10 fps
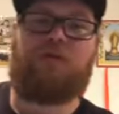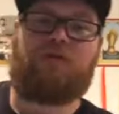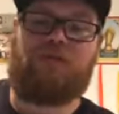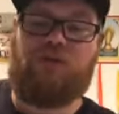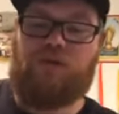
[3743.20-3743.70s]

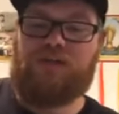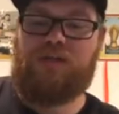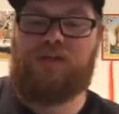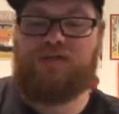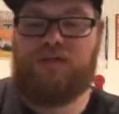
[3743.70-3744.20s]
Do you want to
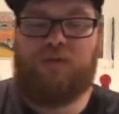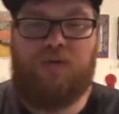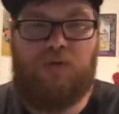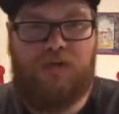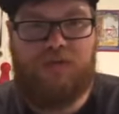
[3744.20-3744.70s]
take some other
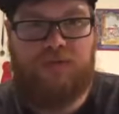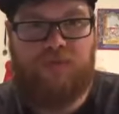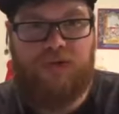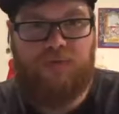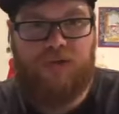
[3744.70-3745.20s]
questions if
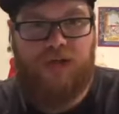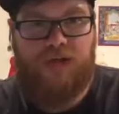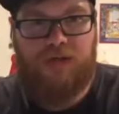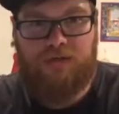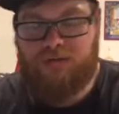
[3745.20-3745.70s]
anyone had any?